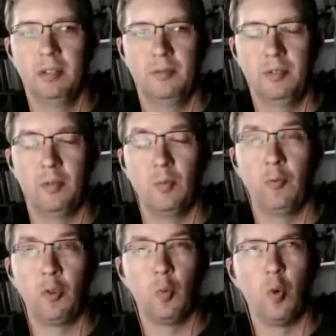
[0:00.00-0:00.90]

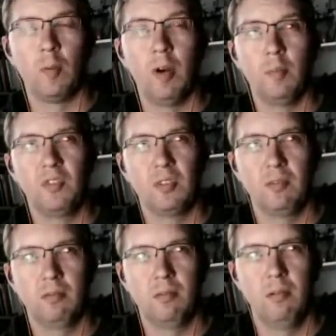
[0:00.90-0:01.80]
for the warm-ups.
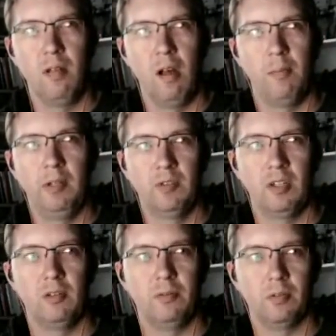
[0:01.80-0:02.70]
He was
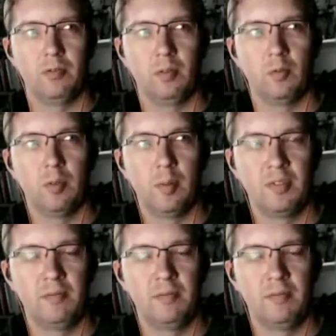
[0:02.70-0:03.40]
on the floor for the warm-ups in